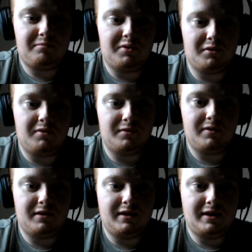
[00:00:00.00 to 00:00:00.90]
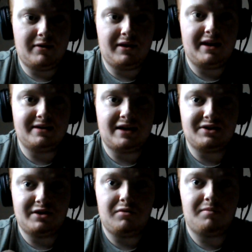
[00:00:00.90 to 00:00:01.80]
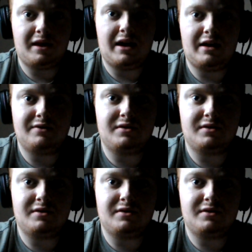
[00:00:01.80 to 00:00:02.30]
but it is actually up there.